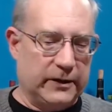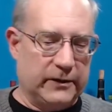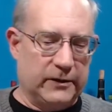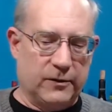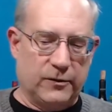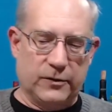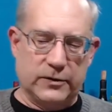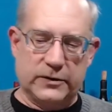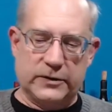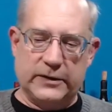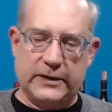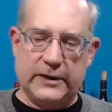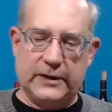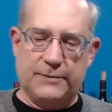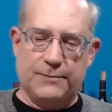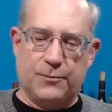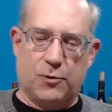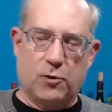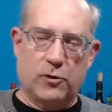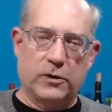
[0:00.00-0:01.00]
There was the
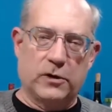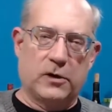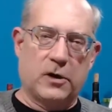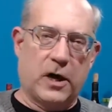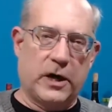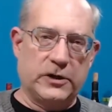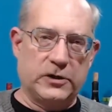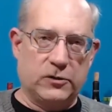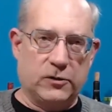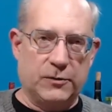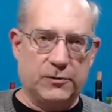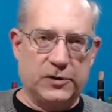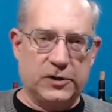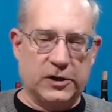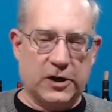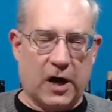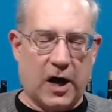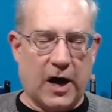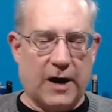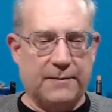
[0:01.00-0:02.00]
Borden Ice Cream
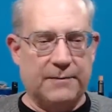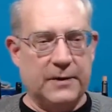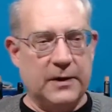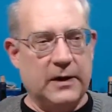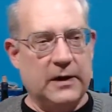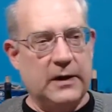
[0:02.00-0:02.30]
Shop,